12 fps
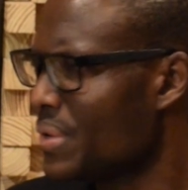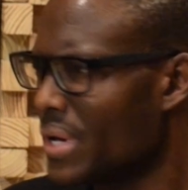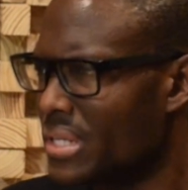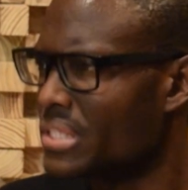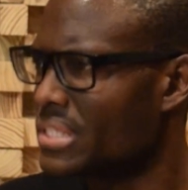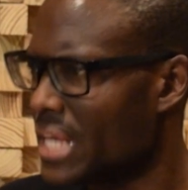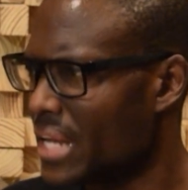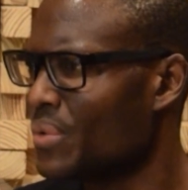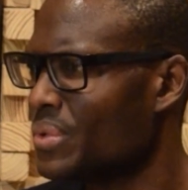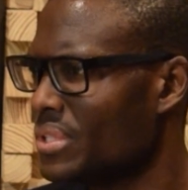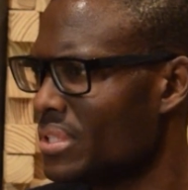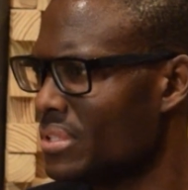understand
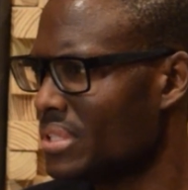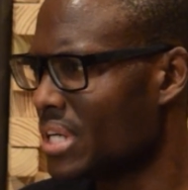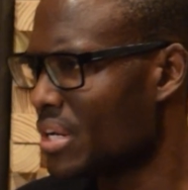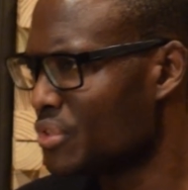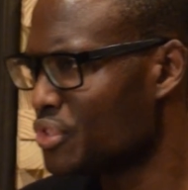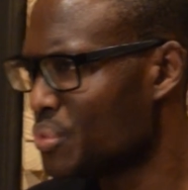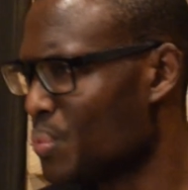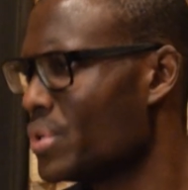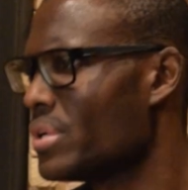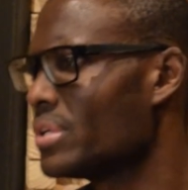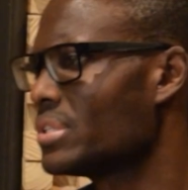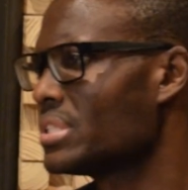how the country
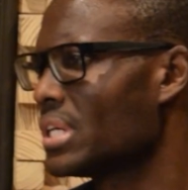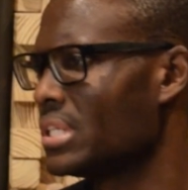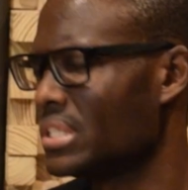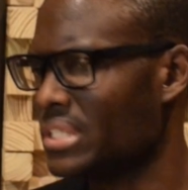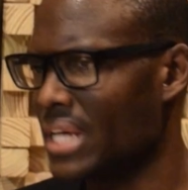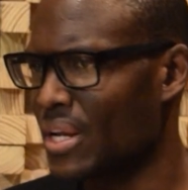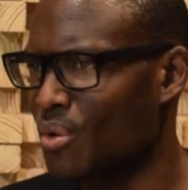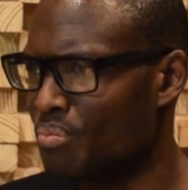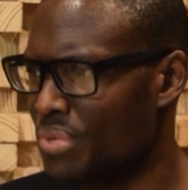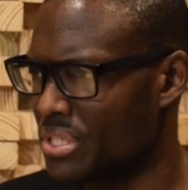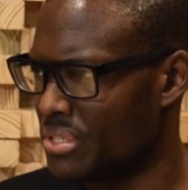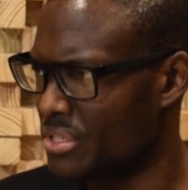works, understand how
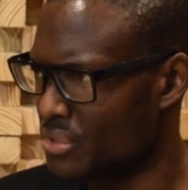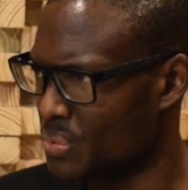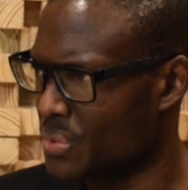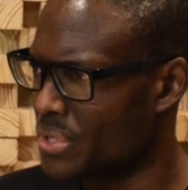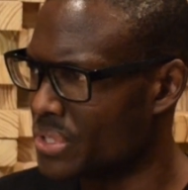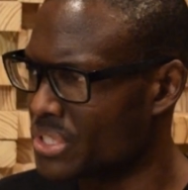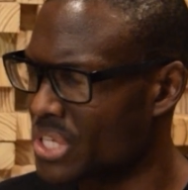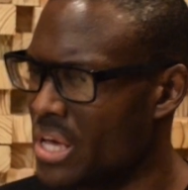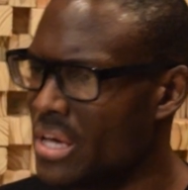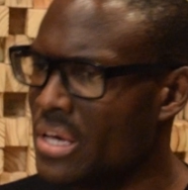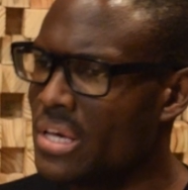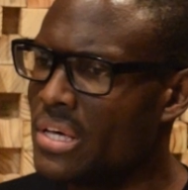business works.
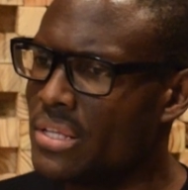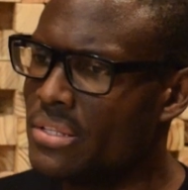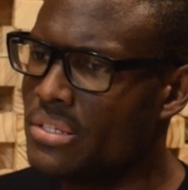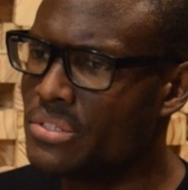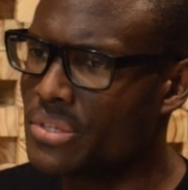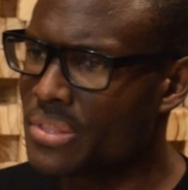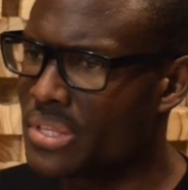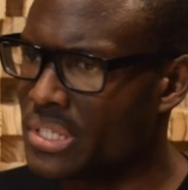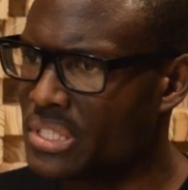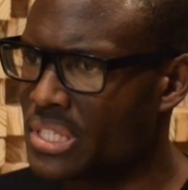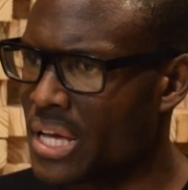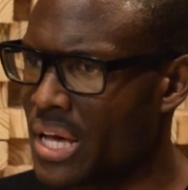These are
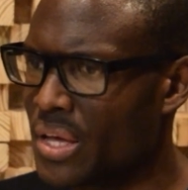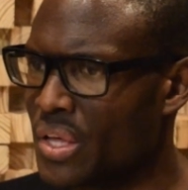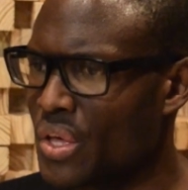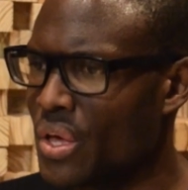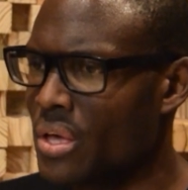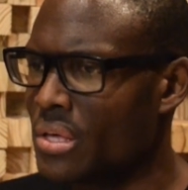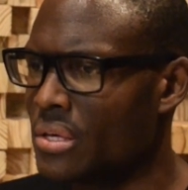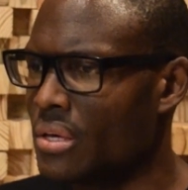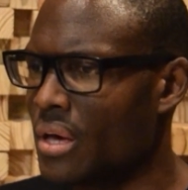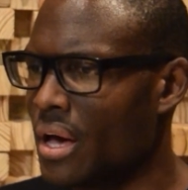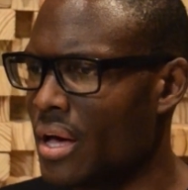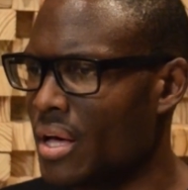things that
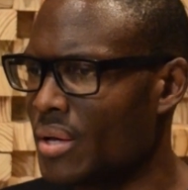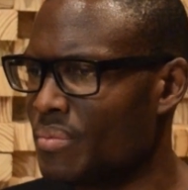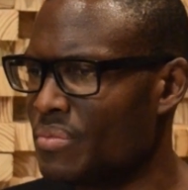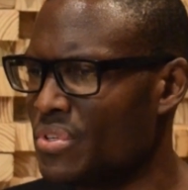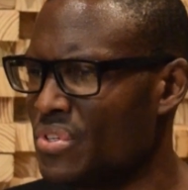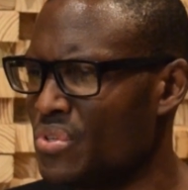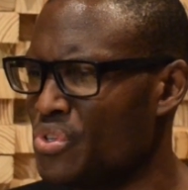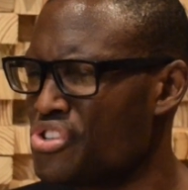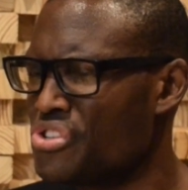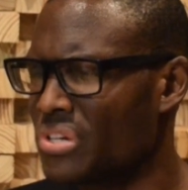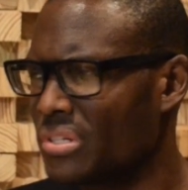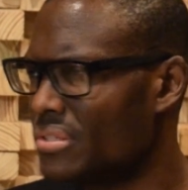you
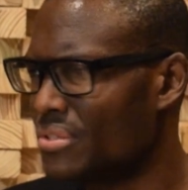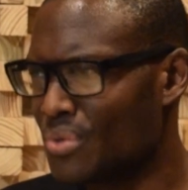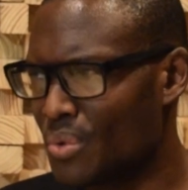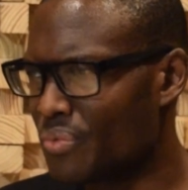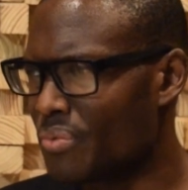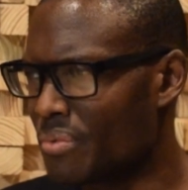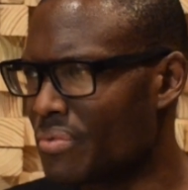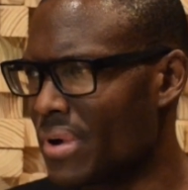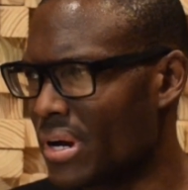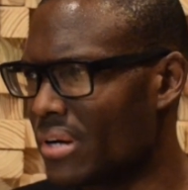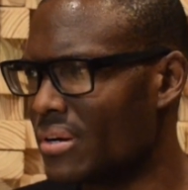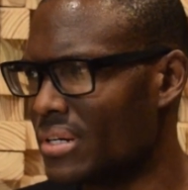should know from a
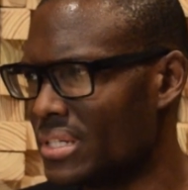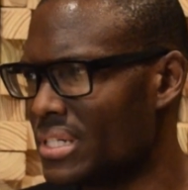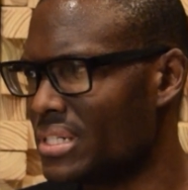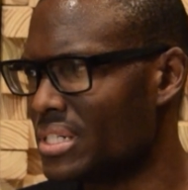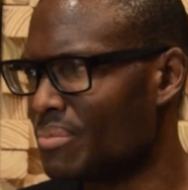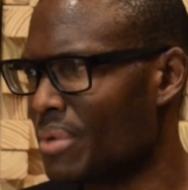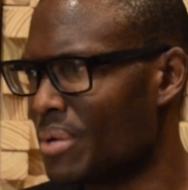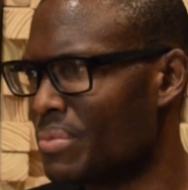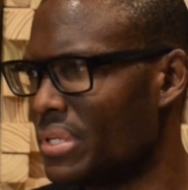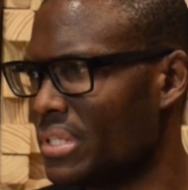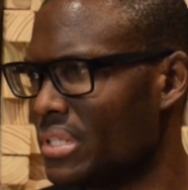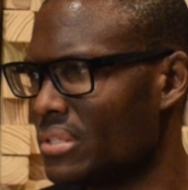very early age, in my
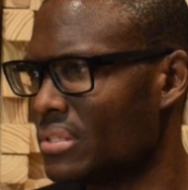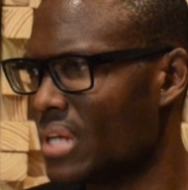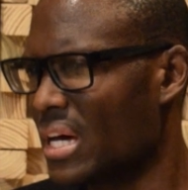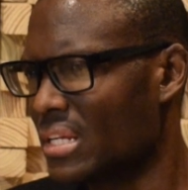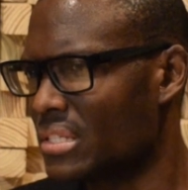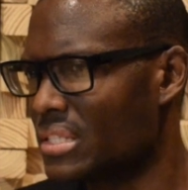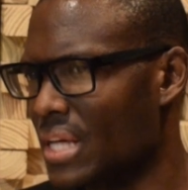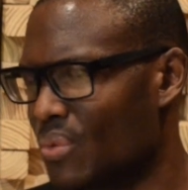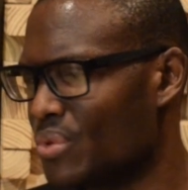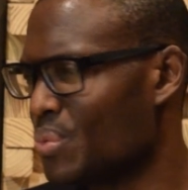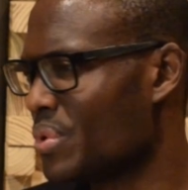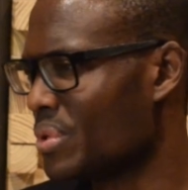opinion. Understand
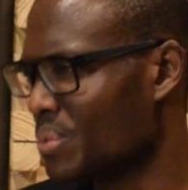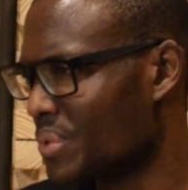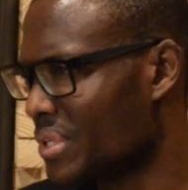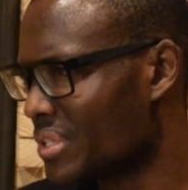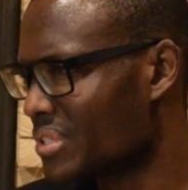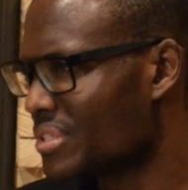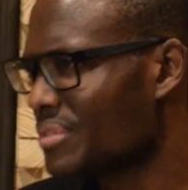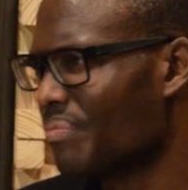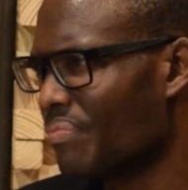how the world works,